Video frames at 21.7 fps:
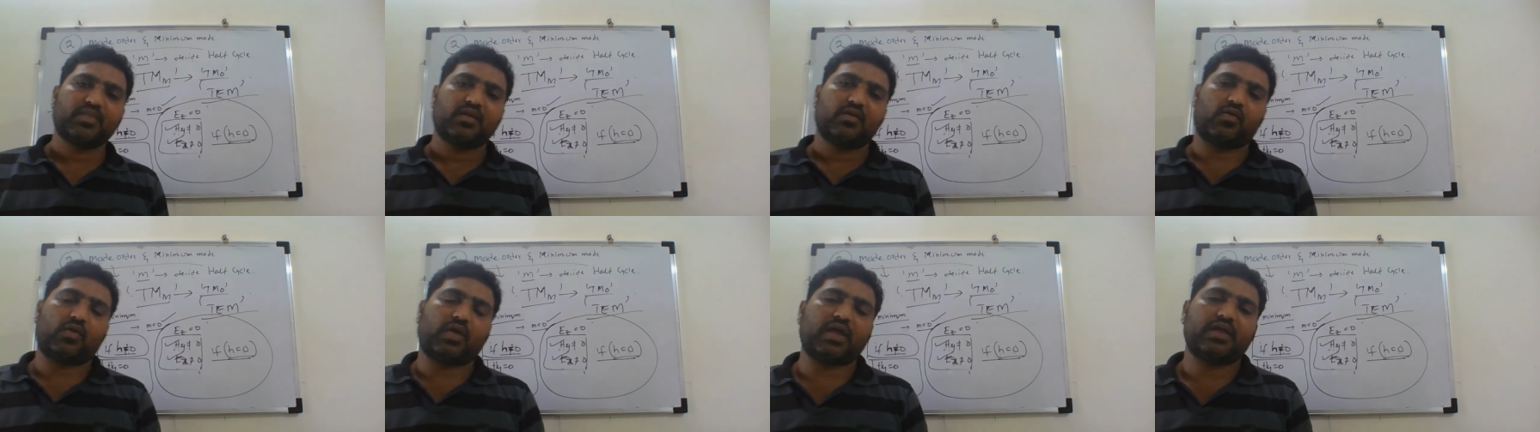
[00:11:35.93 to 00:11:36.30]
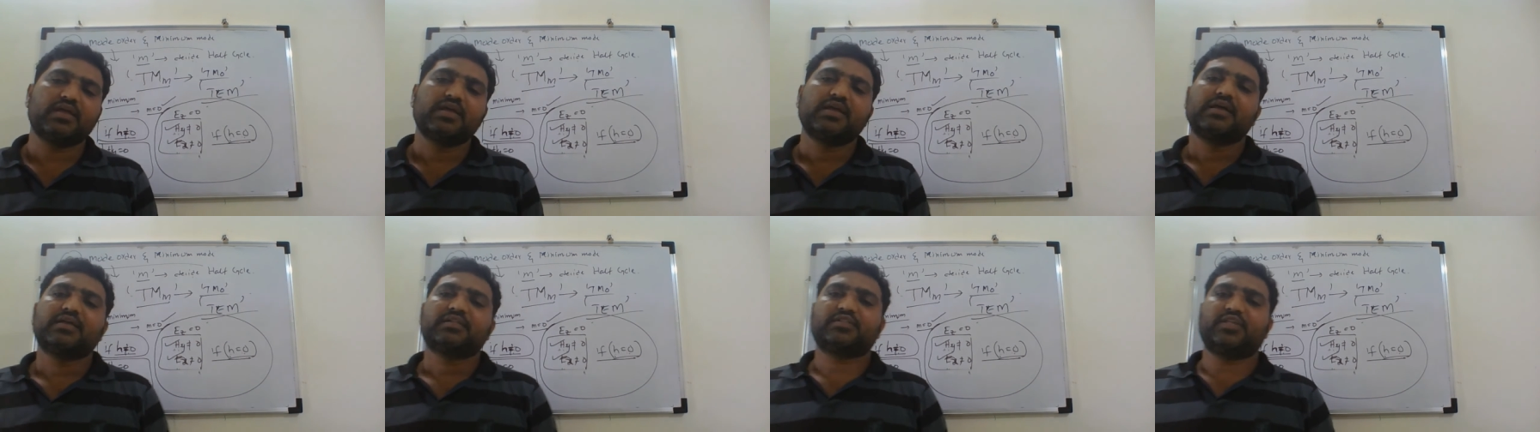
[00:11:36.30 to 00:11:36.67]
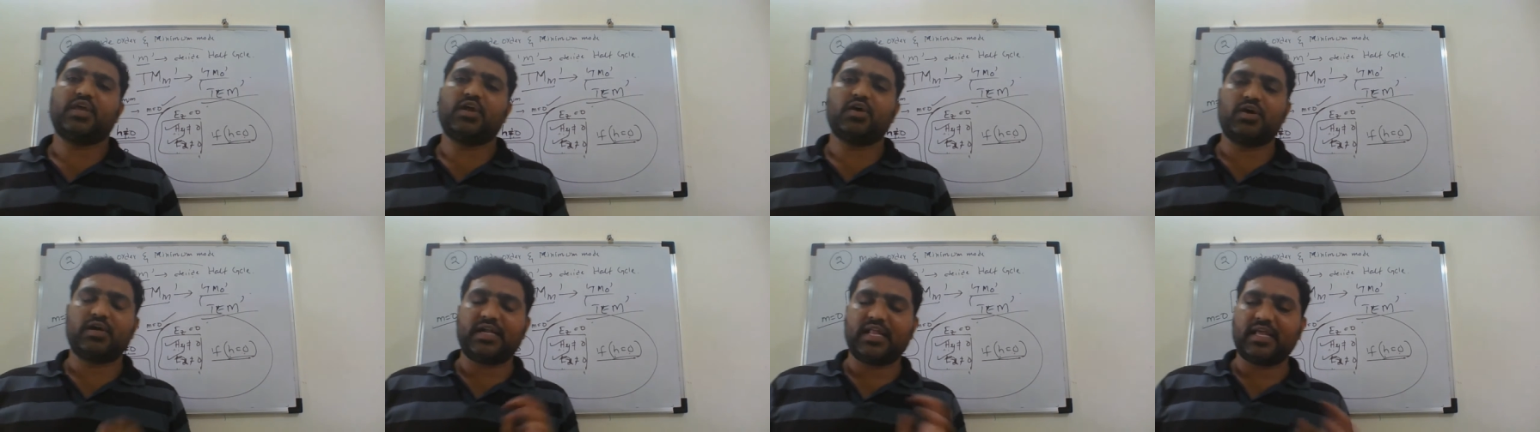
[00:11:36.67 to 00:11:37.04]
Okay,
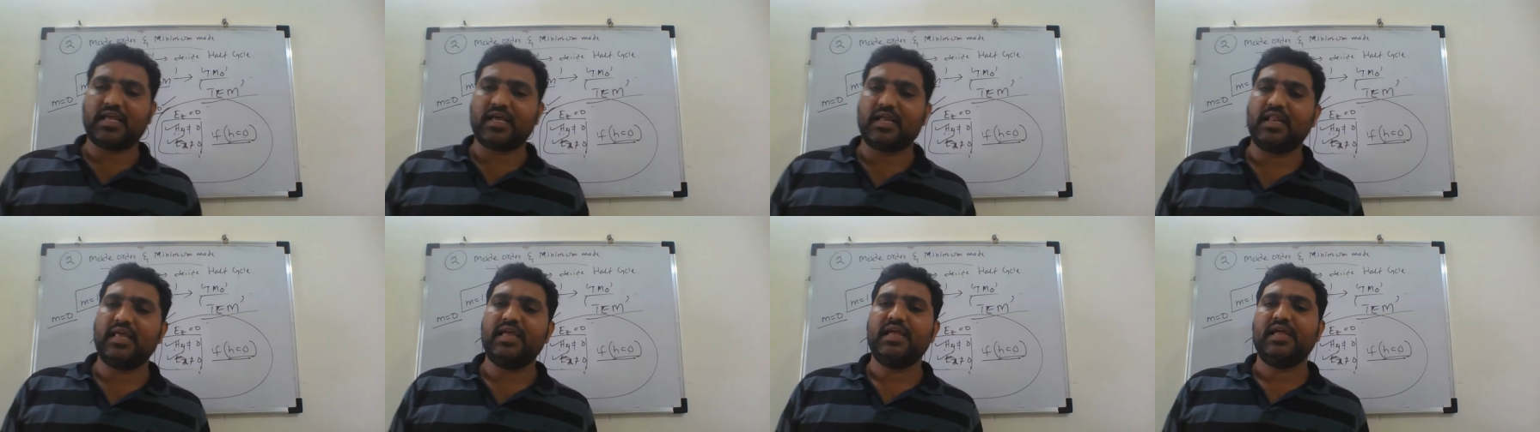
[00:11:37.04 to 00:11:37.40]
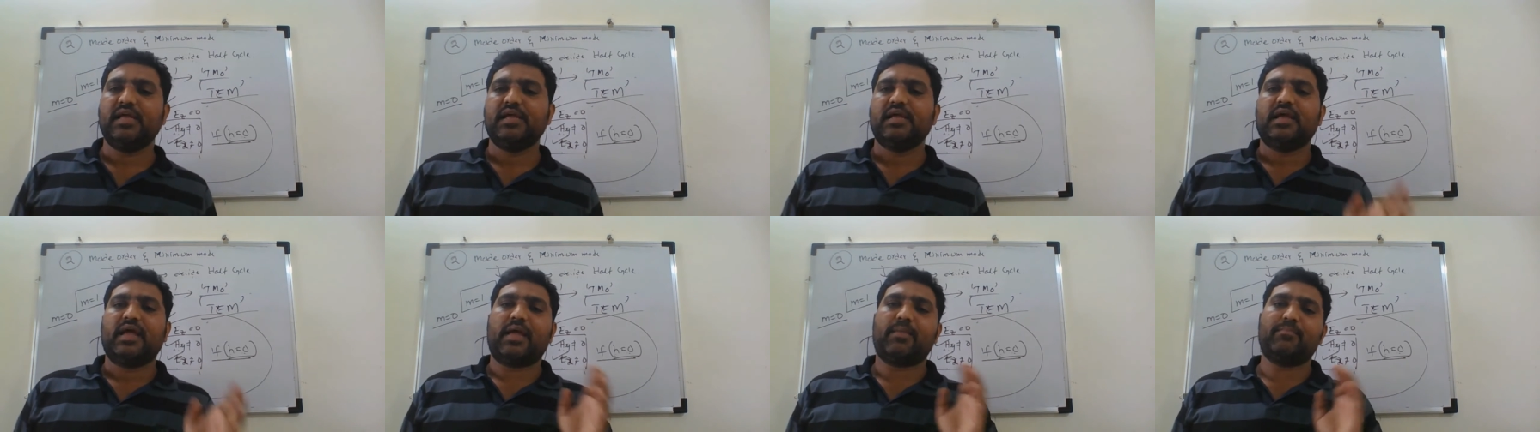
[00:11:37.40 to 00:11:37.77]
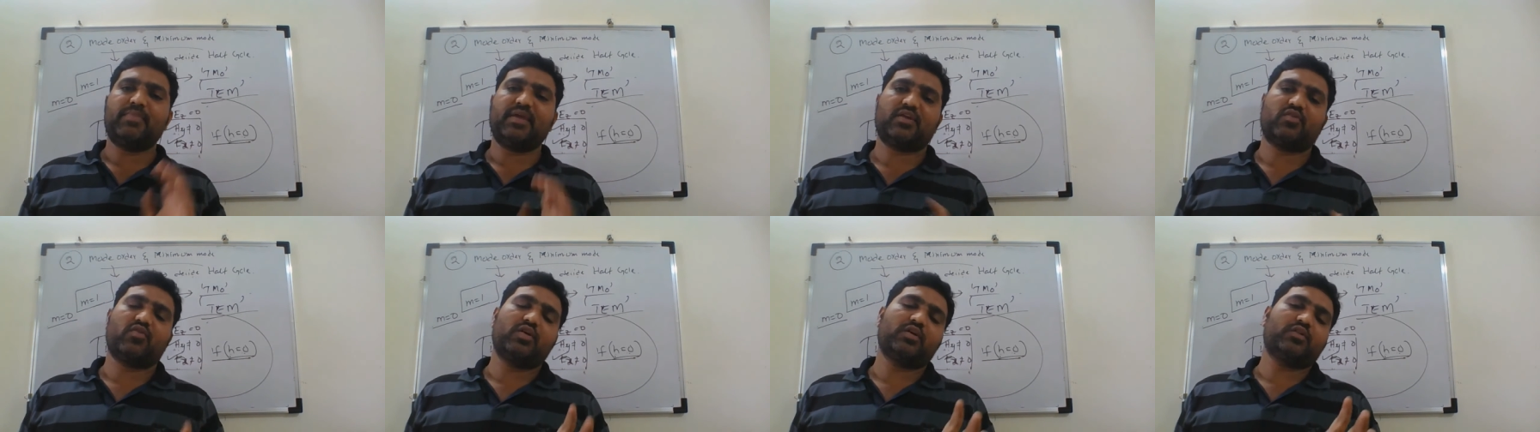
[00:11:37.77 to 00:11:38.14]
theoretically m
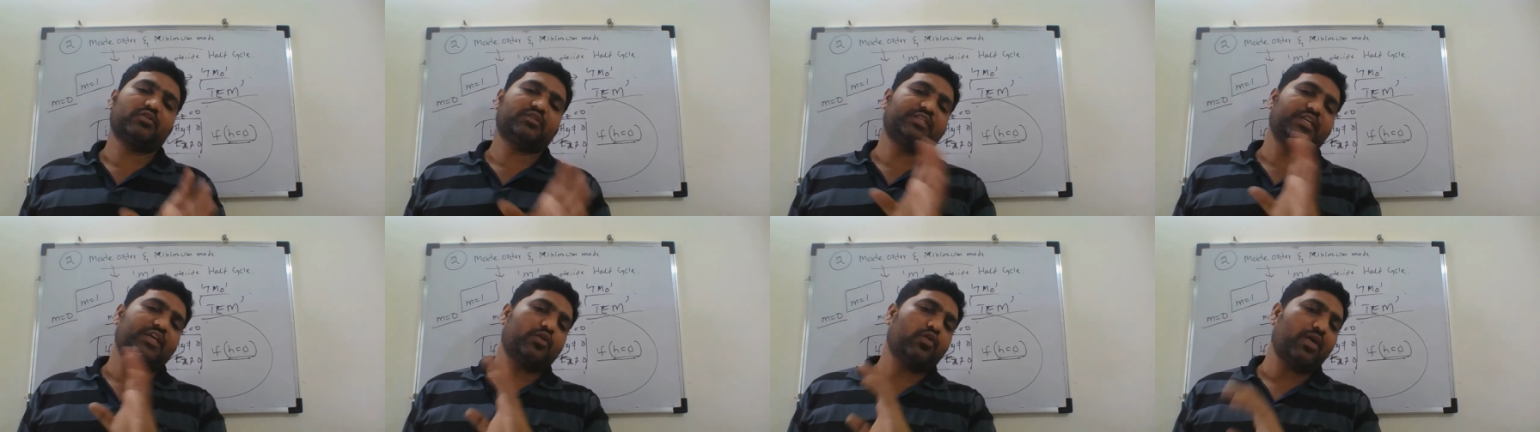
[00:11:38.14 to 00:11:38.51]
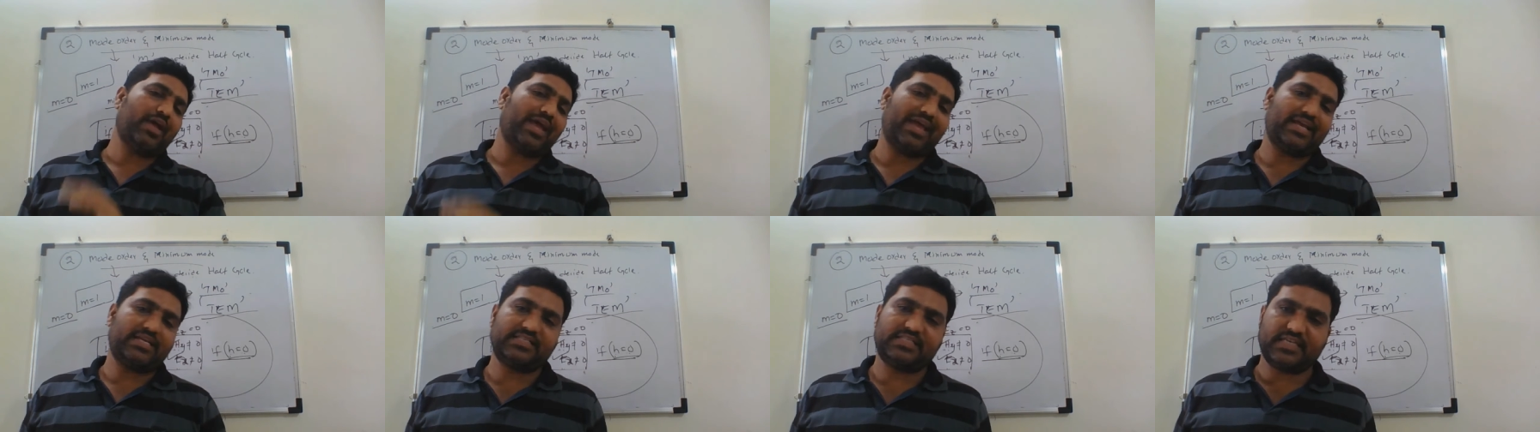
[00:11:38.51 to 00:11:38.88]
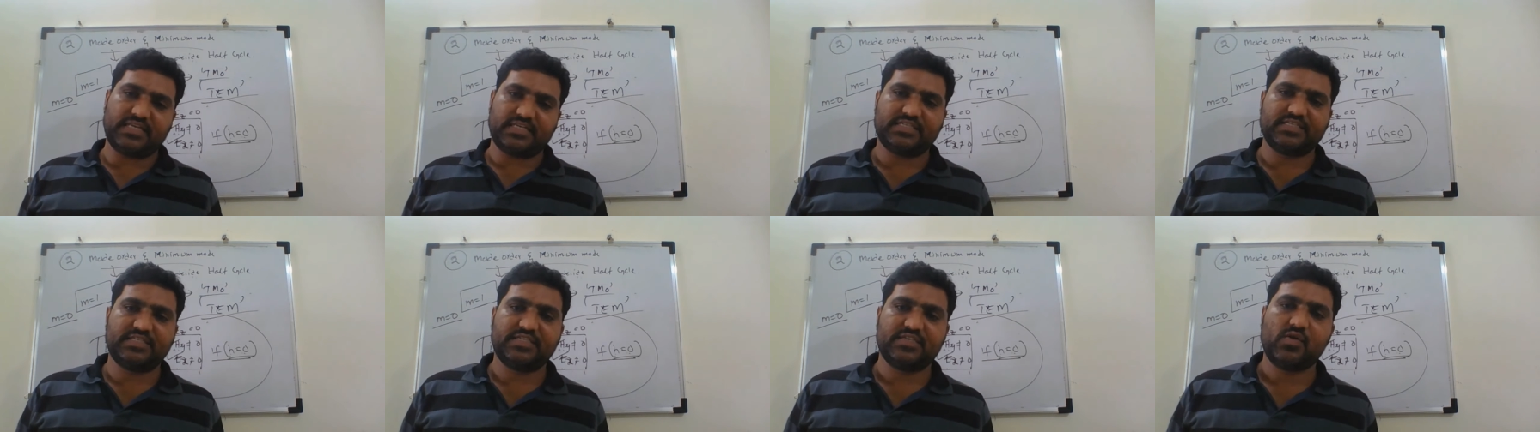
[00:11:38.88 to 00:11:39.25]
equal to 0
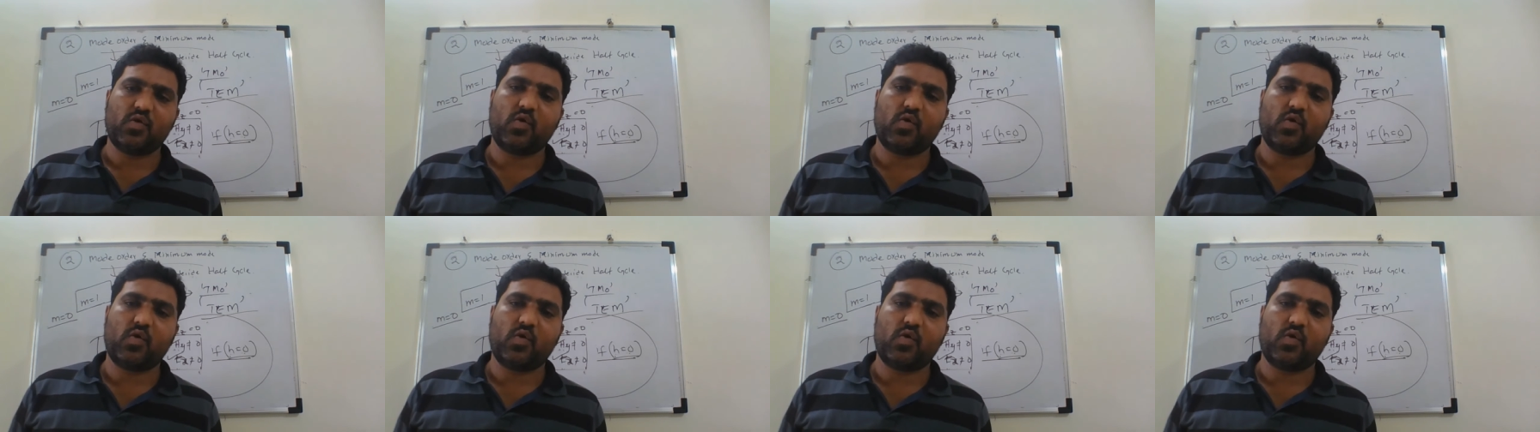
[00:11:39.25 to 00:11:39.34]
exists.